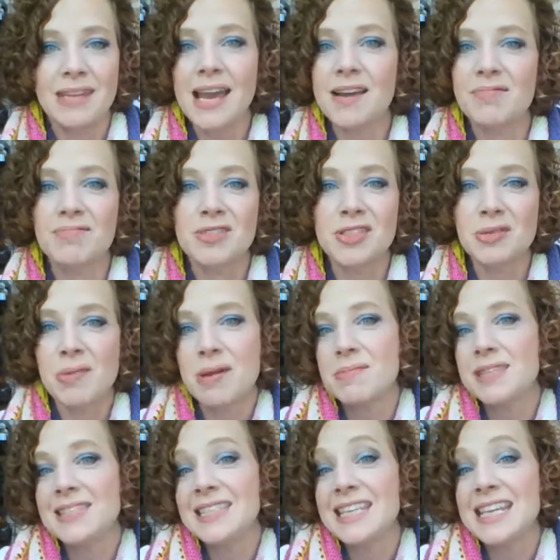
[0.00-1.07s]
yeah, so you might
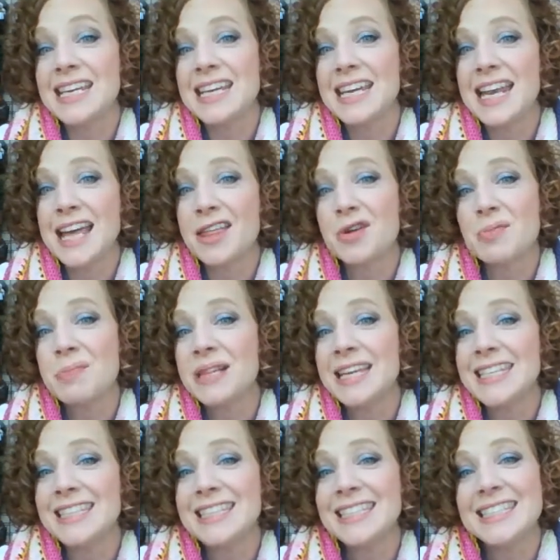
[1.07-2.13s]
be seeing it other
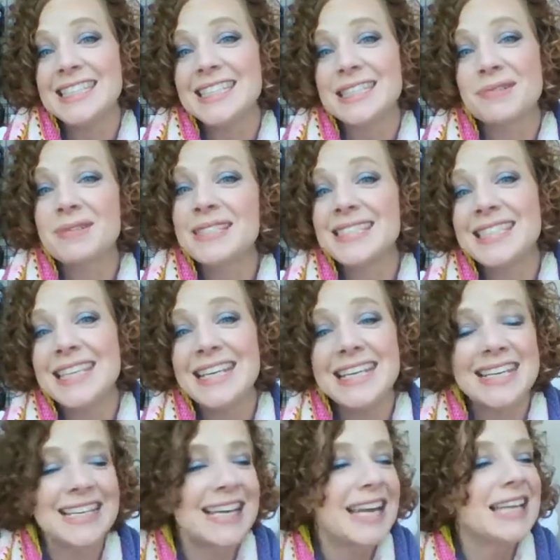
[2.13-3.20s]
places. We'll see.
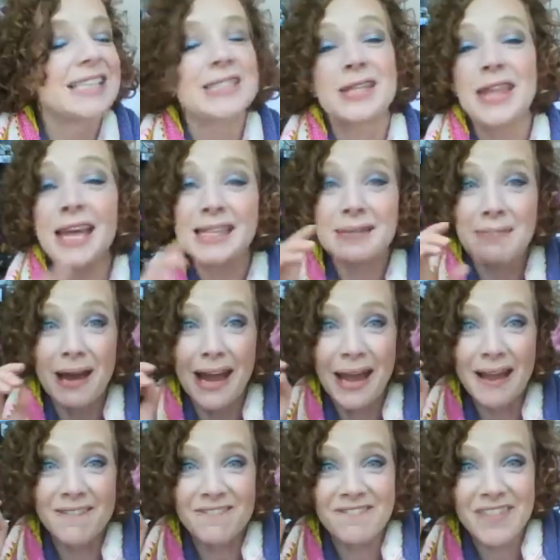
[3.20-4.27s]
So that's
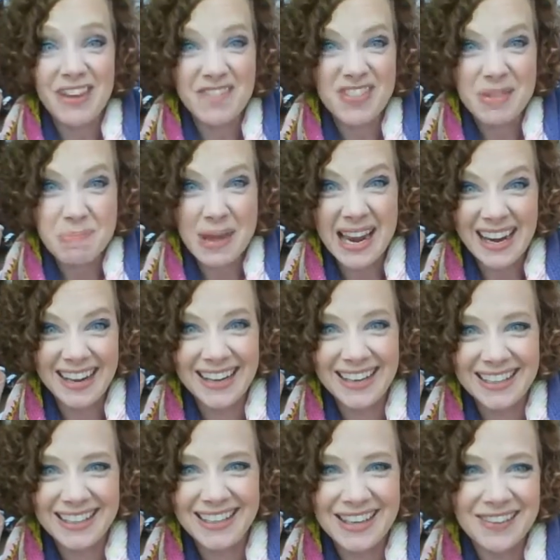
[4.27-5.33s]
my fifth
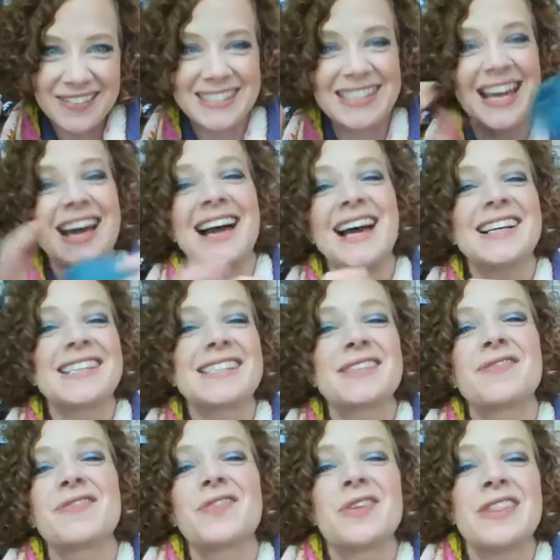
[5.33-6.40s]
pair of
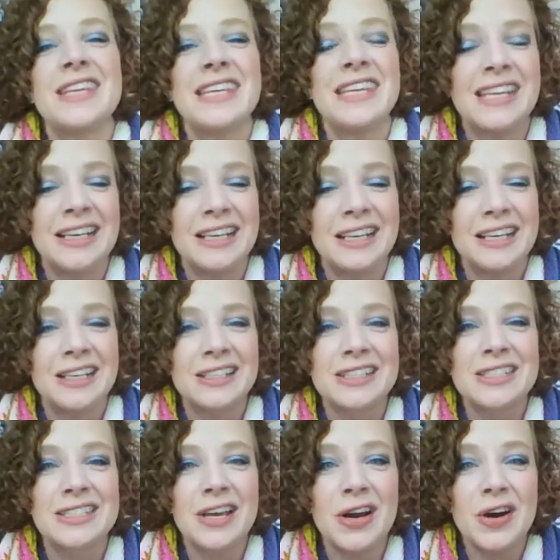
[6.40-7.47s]
socks for the year.
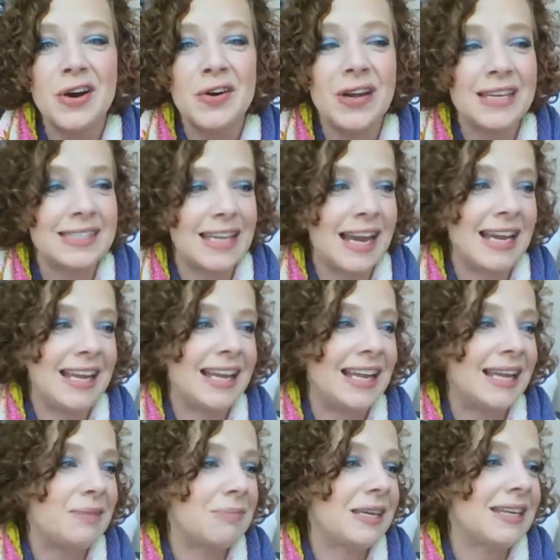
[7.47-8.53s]
So
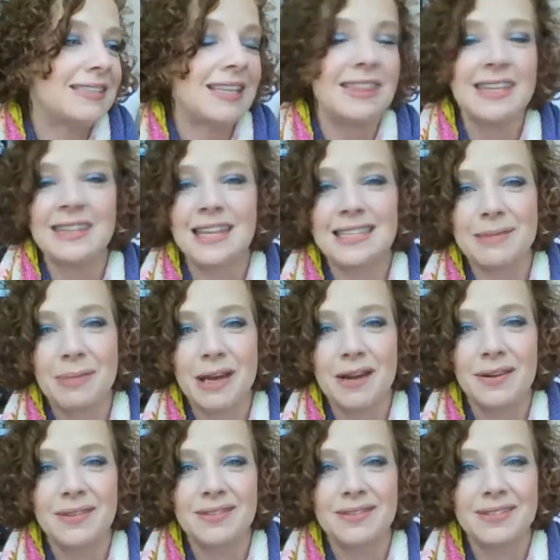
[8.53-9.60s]
exciting, because I think that's
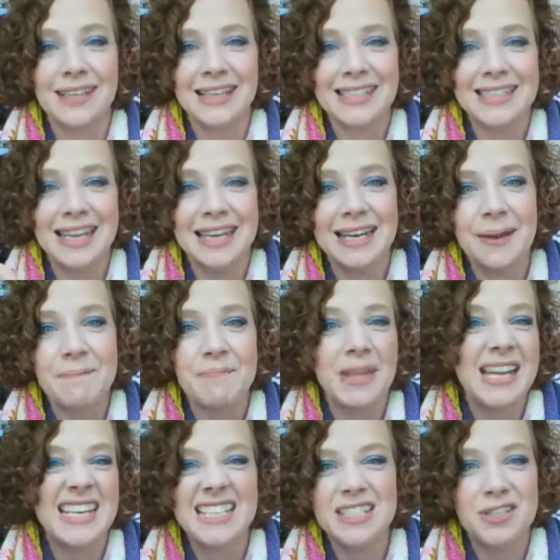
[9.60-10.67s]
about, like I said,
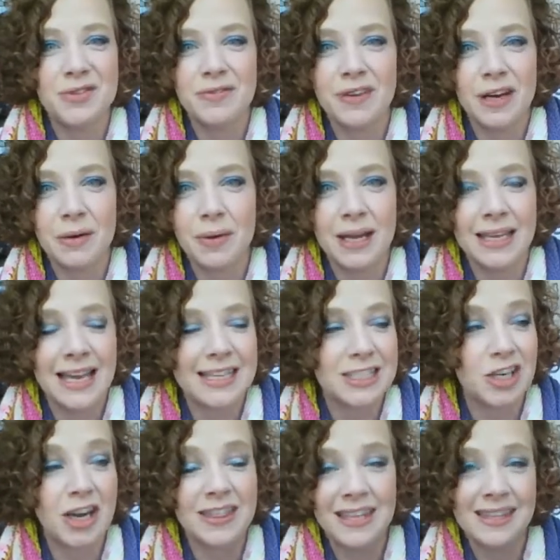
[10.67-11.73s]
I didn't do very well last
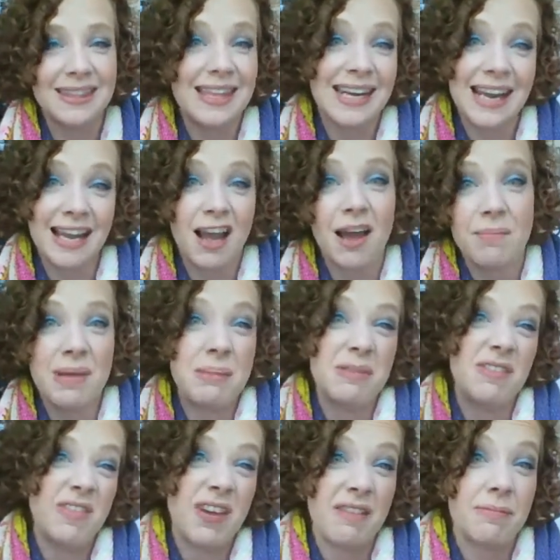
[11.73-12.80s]
year. I think that I got
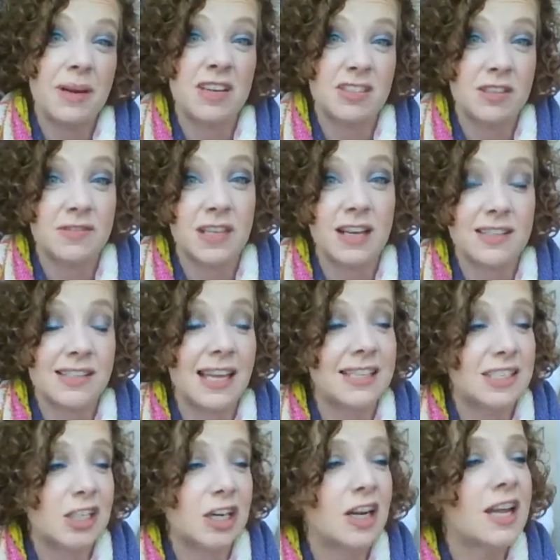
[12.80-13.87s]
maybe 5 pairs of socks
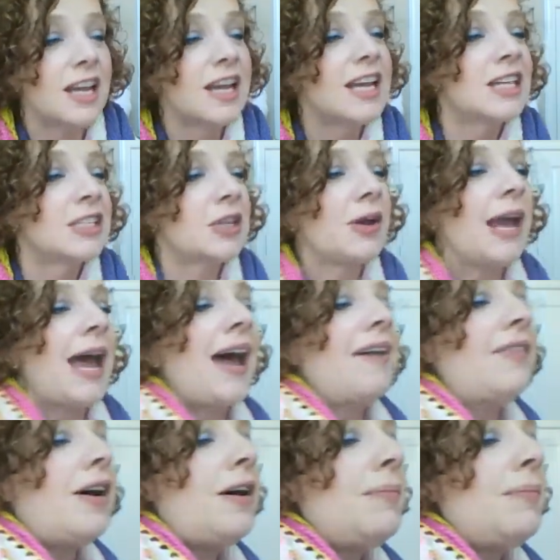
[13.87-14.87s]
last year. So I have